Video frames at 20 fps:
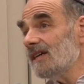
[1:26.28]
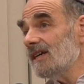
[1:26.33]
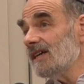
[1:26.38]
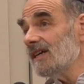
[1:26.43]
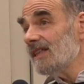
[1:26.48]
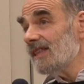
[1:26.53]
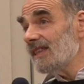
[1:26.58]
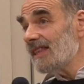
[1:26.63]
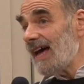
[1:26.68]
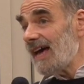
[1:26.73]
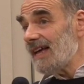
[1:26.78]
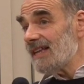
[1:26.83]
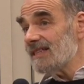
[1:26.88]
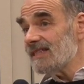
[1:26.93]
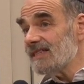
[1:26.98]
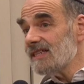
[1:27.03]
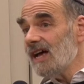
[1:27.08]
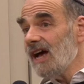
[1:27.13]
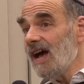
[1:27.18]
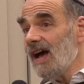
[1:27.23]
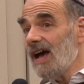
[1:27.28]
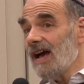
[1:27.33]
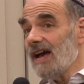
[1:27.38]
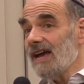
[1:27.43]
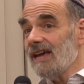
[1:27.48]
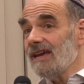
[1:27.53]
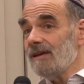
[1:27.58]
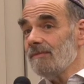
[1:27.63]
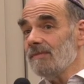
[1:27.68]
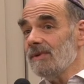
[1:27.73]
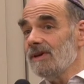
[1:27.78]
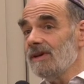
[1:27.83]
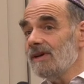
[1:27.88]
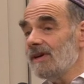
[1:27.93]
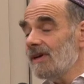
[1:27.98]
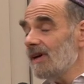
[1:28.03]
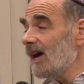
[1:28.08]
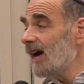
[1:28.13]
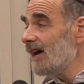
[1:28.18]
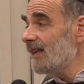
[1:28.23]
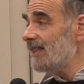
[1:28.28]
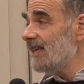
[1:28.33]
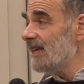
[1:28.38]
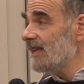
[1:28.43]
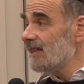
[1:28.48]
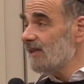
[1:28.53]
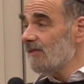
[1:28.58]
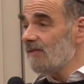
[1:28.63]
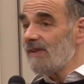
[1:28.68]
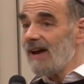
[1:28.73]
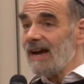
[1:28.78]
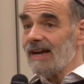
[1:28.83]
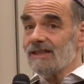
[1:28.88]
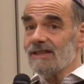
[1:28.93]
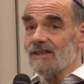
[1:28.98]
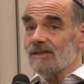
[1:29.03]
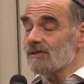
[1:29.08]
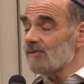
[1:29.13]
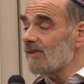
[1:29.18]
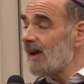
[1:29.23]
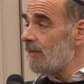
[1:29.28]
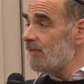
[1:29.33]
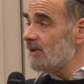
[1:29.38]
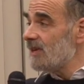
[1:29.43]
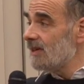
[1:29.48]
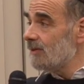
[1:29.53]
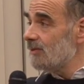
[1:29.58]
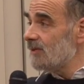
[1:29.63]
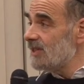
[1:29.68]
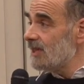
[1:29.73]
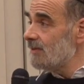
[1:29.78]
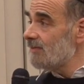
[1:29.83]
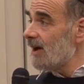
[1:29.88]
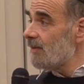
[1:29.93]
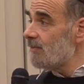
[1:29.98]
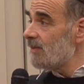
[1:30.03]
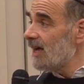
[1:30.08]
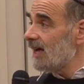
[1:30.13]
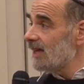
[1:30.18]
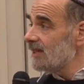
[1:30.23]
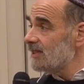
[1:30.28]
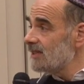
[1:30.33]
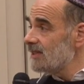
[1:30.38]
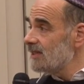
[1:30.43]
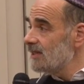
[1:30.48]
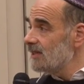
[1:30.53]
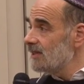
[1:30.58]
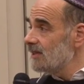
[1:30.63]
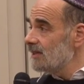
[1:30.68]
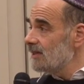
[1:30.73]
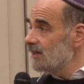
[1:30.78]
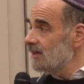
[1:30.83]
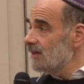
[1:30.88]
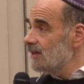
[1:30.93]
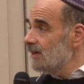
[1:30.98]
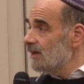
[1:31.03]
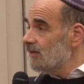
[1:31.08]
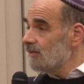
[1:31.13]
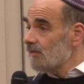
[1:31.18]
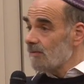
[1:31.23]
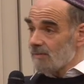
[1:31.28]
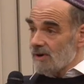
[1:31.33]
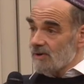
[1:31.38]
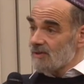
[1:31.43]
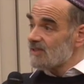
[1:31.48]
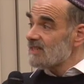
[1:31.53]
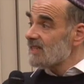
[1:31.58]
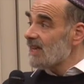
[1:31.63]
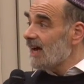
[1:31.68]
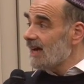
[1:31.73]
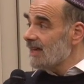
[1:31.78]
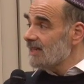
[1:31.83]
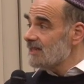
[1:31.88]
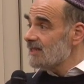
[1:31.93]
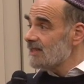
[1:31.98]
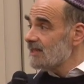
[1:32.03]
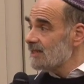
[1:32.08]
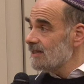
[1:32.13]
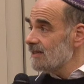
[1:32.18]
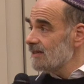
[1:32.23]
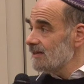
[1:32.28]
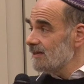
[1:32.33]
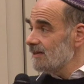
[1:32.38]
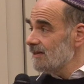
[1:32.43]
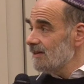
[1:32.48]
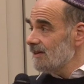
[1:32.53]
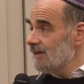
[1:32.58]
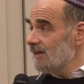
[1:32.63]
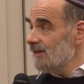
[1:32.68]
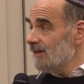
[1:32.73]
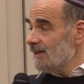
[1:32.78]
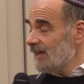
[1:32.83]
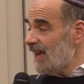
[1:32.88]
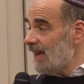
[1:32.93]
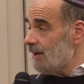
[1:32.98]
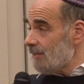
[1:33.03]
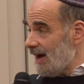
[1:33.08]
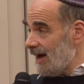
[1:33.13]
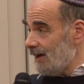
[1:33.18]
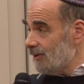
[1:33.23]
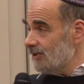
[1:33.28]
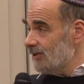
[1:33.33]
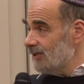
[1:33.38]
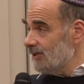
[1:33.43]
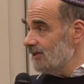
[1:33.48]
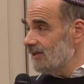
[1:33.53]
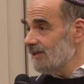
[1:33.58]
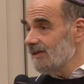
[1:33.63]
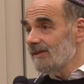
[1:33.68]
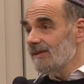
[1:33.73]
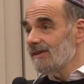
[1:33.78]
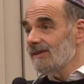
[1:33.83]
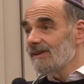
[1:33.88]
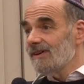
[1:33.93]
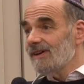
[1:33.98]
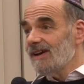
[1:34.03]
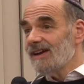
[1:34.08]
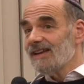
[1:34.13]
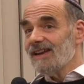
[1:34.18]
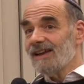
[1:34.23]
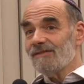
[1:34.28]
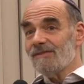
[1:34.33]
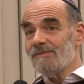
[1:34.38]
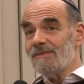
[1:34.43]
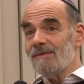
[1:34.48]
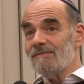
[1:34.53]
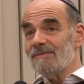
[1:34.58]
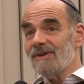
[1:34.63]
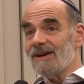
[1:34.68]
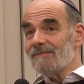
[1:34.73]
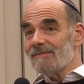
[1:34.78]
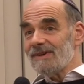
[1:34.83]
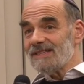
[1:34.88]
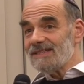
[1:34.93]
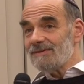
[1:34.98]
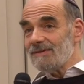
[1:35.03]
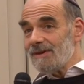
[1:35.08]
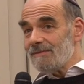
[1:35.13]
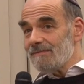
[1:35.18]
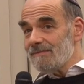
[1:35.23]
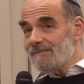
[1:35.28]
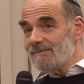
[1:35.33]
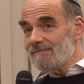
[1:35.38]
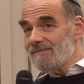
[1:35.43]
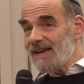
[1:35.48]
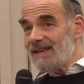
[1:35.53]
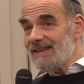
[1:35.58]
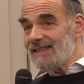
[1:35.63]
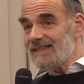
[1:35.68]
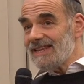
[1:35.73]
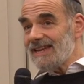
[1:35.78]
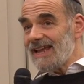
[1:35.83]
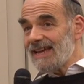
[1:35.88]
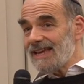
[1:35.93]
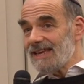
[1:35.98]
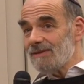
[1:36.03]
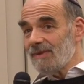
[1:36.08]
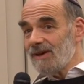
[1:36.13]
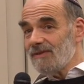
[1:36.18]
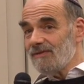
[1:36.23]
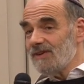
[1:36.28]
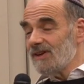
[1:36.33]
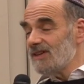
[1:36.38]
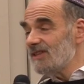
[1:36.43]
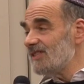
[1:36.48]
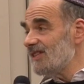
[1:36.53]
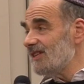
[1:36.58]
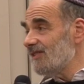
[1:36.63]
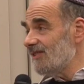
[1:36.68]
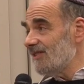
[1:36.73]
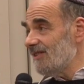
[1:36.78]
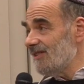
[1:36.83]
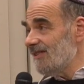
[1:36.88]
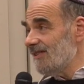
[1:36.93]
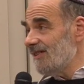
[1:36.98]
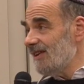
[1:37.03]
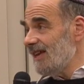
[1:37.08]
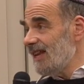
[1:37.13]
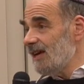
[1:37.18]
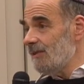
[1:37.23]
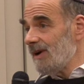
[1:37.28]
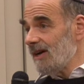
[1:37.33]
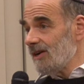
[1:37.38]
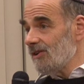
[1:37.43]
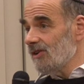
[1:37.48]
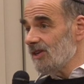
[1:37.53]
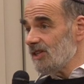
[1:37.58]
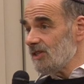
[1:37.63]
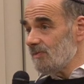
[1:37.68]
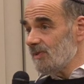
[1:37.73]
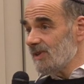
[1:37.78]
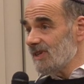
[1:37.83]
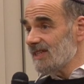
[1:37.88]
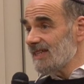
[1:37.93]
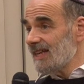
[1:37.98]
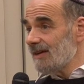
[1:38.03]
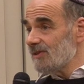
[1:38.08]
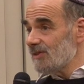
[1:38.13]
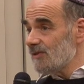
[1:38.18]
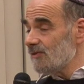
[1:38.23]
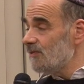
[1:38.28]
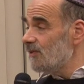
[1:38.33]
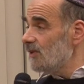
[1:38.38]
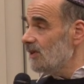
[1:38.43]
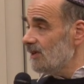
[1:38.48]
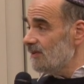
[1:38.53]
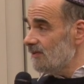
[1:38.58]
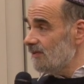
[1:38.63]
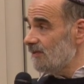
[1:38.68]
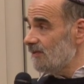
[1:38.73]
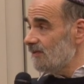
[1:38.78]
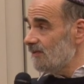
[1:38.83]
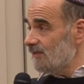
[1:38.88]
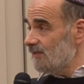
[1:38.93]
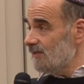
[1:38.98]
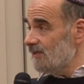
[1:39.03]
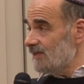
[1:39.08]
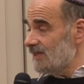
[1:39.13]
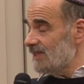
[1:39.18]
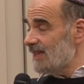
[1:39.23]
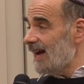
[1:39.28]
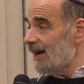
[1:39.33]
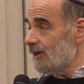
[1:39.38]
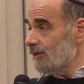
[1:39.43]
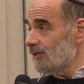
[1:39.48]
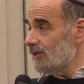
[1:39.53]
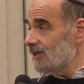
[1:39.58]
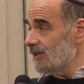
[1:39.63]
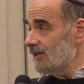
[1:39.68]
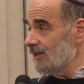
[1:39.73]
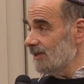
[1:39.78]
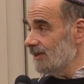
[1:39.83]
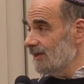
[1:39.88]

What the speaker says: at that time, I think the fact that the rabbinate was in my blood, from both sides, came out. And I remember I must have been a pain in the neck in my first year at Lilbeck College, because I was full of doubt